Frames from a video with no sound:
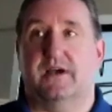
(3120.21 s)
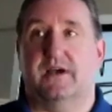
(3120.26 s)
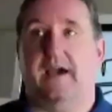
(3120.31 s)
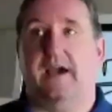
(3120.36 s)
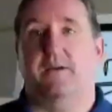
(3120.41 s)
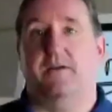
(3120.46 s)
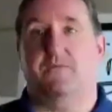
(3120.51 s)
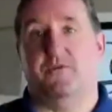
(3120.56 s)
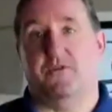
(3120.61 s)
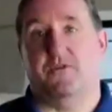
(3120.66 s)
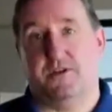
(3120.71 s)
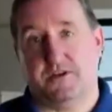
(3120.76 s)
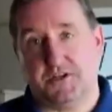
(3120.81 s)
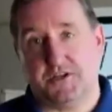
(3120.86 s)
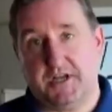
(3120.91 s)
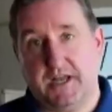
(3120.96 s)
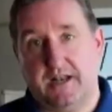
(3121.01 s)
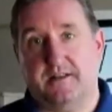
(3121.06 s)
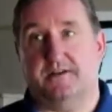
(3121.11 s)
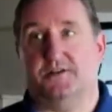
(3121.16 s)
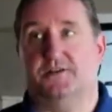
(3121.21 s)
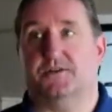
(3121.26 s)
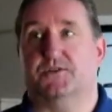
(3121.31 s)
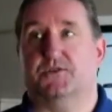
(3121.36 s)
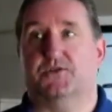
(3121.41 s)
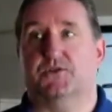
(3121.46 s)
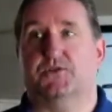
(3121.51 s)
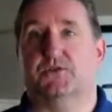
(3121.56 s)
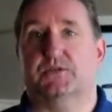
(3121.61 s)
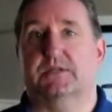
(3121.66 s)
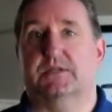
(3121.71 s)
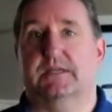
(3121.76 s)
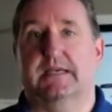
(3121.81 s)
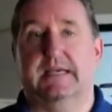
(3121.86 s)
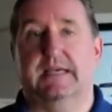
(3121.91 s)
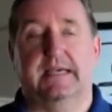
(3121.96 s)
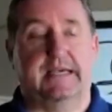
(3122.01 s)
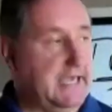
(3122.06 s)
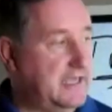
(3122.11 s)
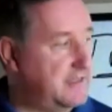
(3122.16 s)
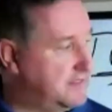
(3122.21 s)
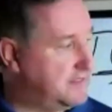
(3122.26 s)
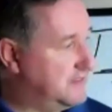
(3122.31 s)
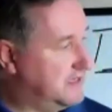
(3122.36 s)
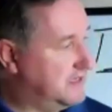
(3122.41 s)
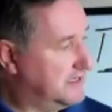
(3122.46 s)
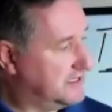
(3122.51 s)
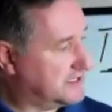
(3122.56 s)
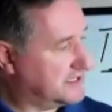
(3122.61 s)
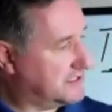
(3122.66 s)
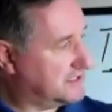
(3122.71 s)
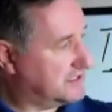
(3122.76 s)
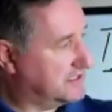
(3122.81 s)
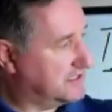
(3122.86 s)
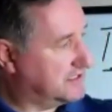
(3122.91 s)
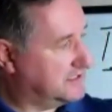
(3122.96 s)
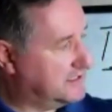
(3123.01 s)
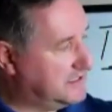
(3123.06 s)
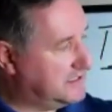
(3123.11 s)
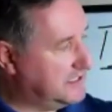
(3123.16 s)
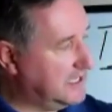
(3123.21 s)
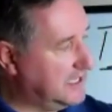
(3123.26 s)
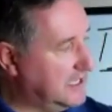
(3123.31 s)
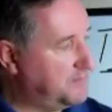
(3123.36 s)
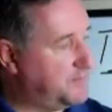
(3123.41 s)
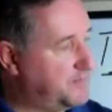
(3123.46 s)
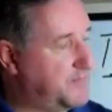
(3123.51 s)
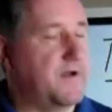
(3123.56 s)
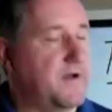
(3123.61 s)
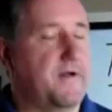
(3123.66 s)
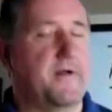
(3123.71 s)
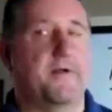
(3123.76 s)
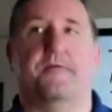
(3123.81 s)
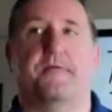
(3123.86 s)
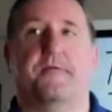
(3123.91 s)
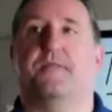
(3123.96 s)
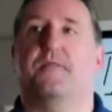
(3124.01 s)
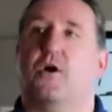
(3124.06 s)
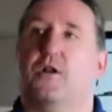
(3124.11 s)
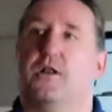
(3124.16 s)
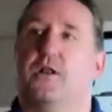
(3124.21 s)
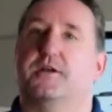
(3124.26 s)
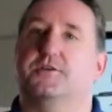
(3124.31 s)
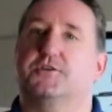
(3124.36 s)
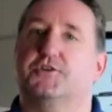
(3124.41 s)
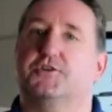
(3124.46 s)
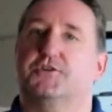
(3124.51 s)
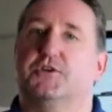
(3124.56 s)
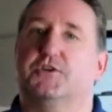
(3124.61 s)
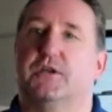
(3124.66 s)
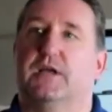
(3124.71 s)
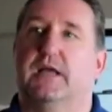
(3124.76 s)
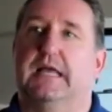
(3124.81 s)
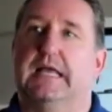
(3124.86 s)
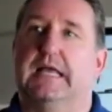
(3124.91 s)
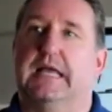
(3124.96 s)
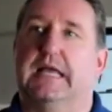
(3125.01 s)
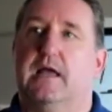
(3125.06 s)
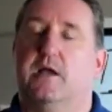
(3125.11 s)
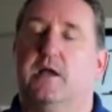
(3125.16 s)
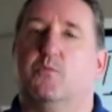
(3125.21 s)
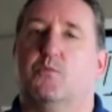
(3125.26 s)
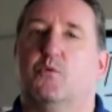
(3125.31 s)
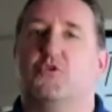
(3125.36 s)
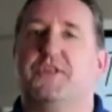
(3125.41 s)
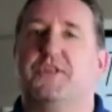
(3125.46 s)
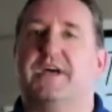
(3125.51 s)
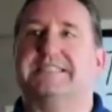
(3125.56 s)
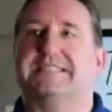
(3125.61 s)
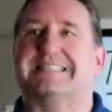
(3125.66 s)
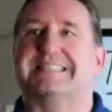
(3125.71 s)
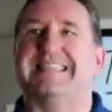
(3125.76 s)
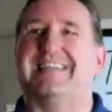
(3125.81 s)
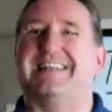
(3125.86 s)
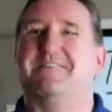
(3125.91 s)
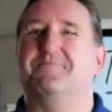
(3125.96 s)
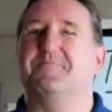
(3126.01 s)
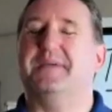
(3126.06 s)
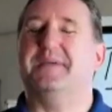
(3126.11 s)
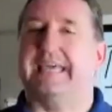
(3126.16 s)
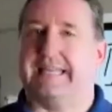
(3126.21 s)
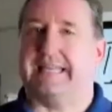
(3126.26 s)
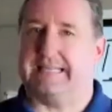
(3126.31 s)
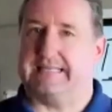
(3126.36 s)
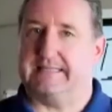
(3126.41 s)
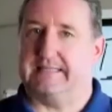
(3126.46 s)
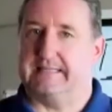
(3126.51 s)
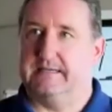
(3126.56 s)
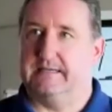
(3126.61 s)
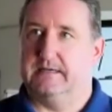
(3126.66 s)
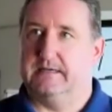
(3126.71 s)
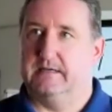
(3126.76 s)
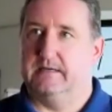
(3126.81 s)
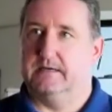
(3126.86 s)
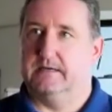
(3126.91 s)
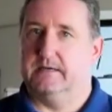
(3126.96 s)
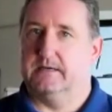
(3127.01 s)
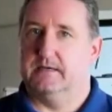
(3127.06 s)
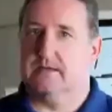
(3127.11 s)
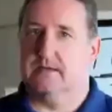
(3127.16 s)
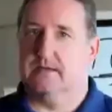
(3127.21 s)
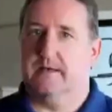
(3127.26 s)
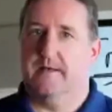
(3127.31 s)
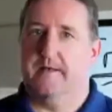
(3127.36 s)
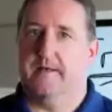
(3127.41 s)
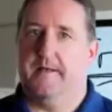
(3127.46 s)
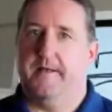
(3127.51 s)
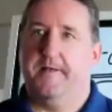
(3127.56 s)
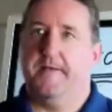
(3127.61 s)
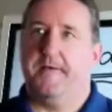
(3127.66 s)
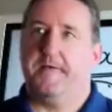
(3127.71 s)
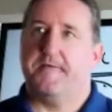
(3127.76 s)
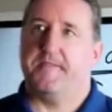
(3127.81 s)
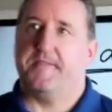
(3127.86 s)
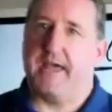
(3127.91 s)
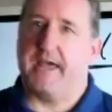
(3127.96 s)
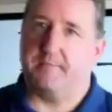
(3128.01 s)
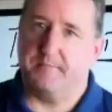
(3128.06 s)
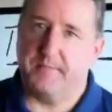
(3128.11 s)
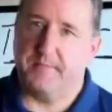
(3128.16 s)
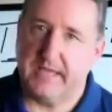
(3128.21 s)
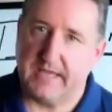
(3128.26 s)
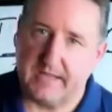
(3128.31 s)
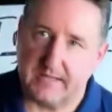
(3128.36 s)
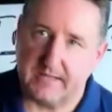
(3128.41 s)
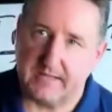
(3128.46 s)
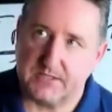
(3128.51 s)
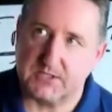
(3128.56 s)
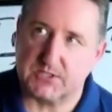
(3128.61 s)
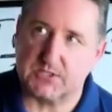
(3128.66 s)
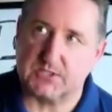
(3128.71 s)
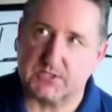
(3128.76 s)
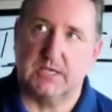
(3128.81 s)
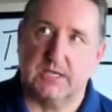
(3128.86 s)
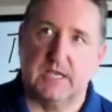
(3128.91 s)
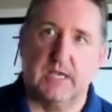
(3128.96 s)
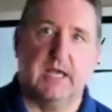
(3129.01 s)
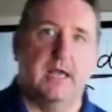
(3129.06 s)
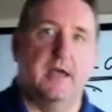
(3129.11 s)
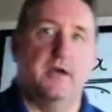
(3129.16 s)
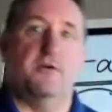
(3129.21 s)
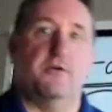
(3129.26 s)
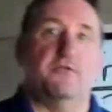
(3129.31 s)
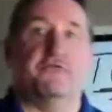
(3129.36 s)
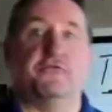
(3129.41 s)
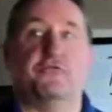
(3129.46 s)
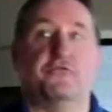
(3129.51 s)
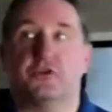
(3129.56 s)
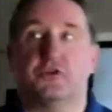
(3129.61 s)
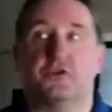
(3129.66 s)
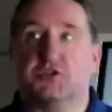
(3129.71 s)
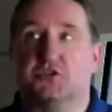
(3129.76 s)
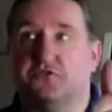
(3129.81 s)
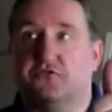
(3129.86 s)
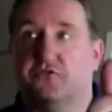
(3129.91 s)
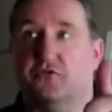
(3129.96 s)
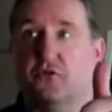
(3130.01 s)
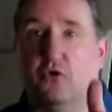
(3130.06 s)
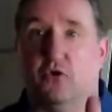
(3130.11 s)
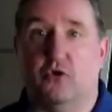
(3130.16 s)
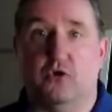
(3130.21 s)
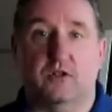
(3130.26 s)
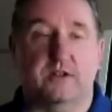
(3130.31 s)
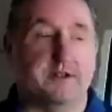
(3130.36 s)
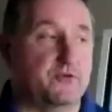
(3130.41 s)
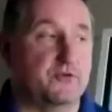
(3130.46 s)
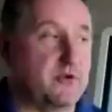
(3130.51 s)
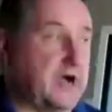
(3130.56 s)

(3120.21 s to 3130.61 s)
and with the challenges. In this deep knowledge. What does that mean? That means, first of all, you